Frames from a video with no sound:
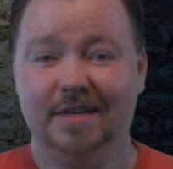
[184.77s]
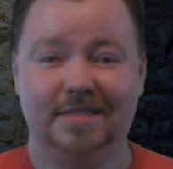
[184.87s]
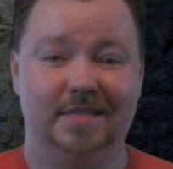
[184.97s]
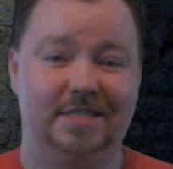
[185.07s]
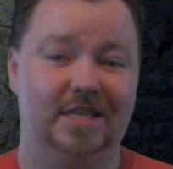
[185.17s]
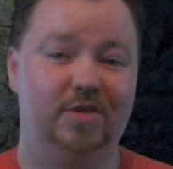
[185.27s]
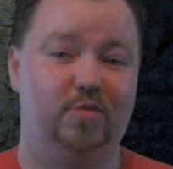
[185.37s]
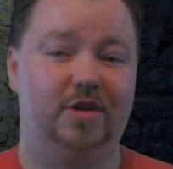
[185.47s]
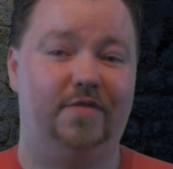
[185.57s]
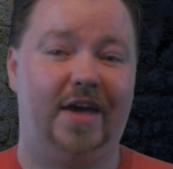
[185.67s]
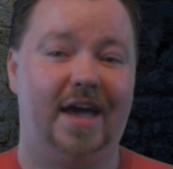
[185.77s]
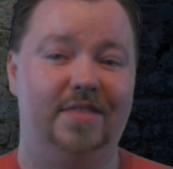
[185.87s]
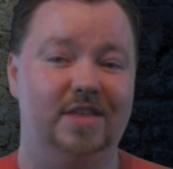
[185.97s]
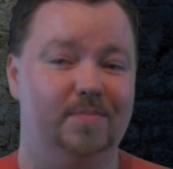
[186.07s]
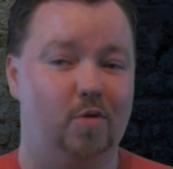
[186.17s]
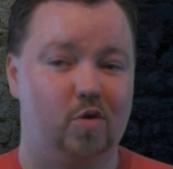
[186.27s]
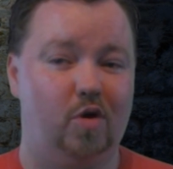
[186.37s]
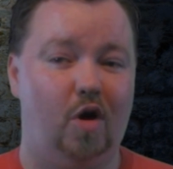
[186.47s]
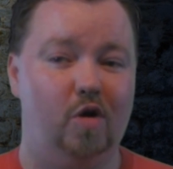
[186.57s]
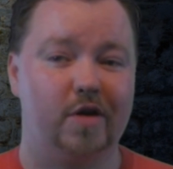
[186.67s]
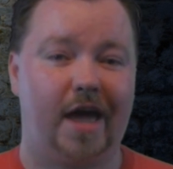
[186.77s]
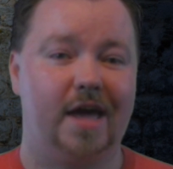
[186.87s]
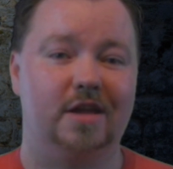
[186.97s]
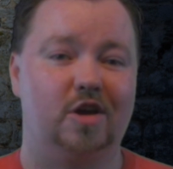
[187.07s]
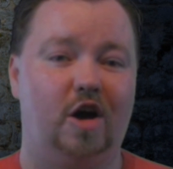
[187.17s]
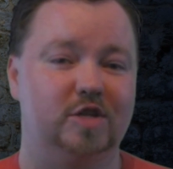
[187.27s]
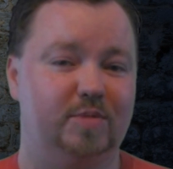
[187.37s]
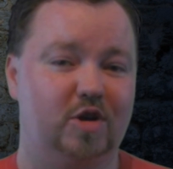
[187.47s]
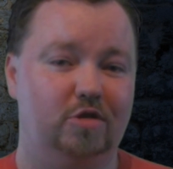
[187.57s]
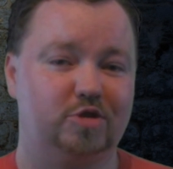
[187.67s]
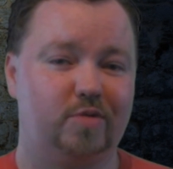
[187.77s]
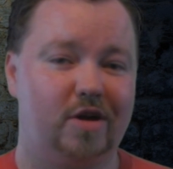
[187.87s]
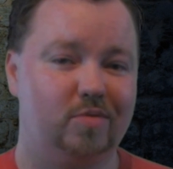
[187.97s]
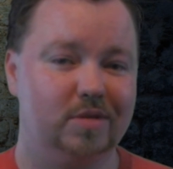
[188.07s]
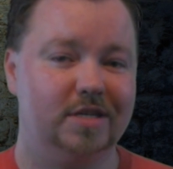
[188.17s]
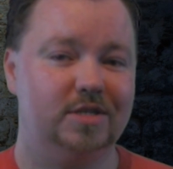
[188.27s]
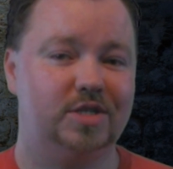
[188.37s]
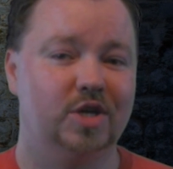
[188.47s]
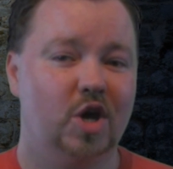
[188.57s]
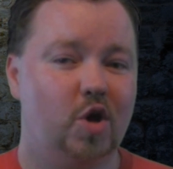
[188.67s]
Since then, we have had the Immortal Hulk and Cosmic Ghost Rider release,